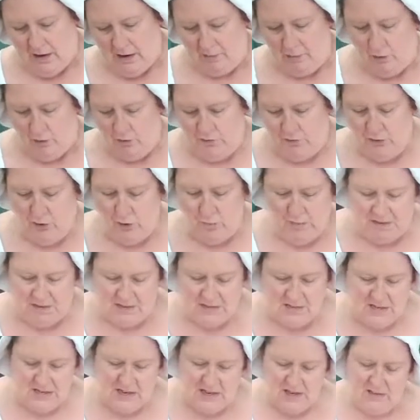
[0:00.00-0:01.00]
Then I've got a
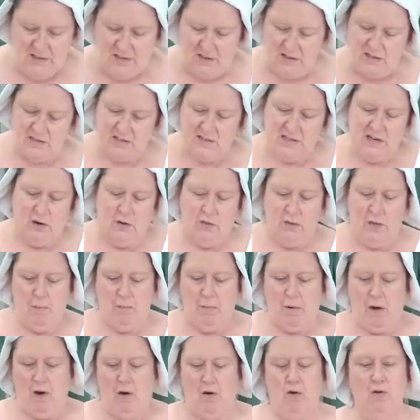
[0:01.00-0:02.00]
few bits here that are still
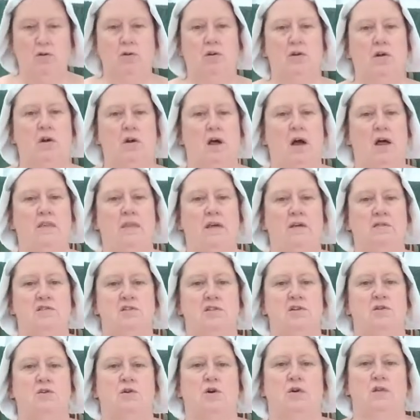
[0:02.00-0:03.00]
on their bone and they've
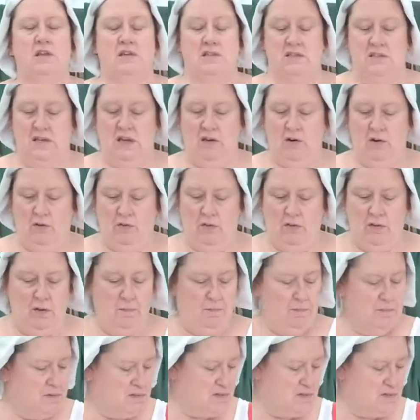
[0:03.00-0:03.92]
still got their skin on them,